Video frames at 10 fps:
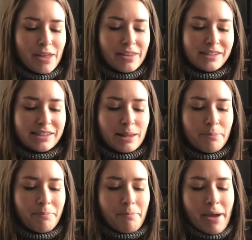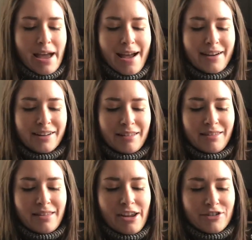This is the back
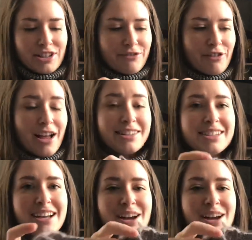and here's the front,